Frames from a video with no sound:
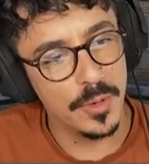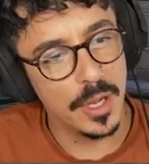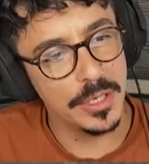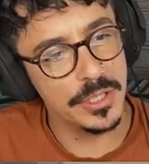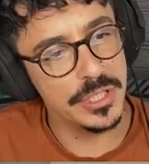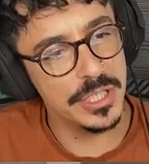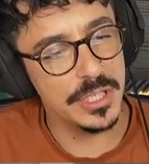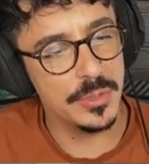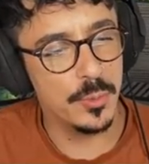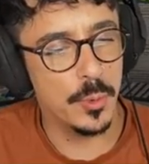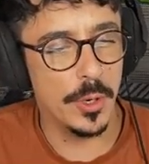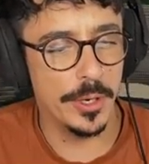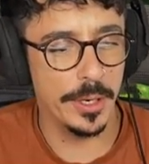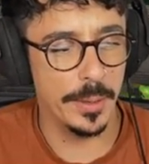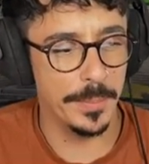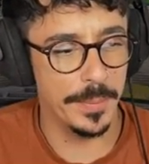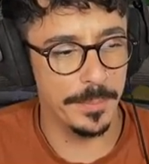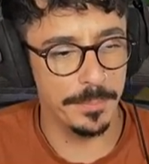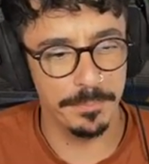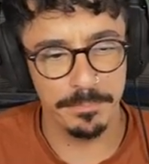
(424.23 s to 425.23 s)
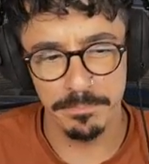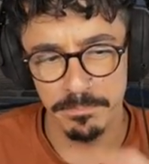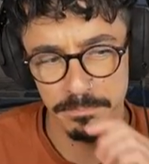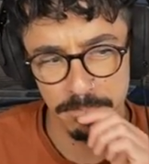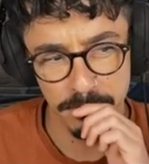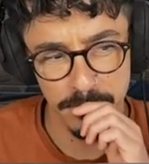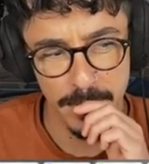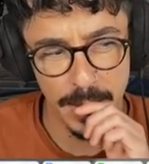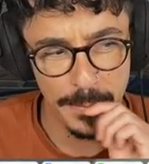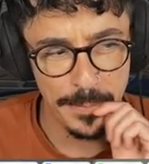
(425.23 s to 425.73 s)
I did want a,
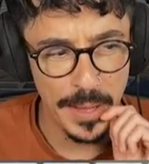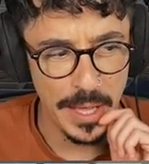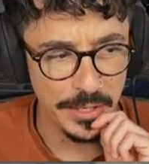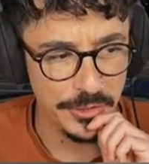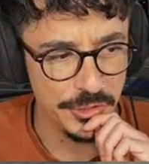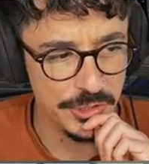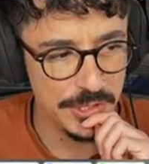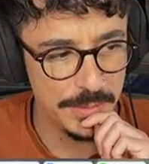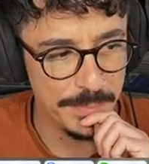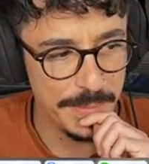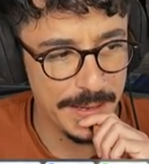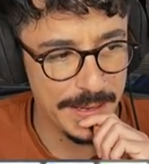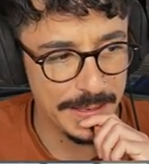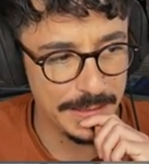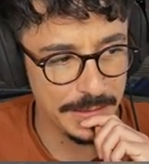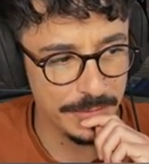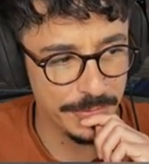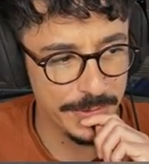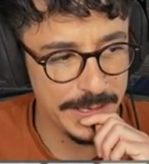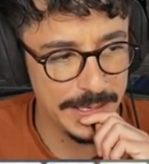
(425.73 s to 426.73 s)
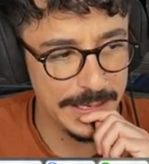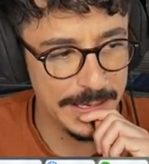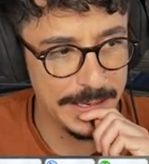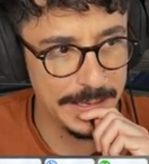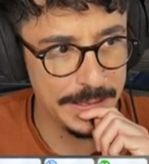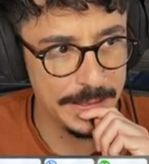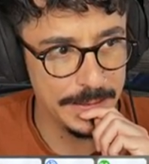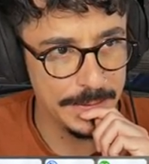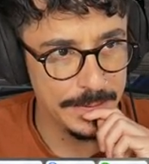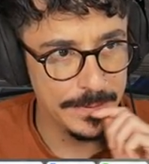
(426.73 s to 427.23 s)
a punching bag,
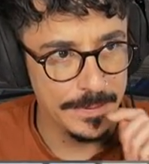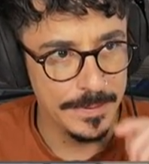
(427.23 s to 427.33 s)
really.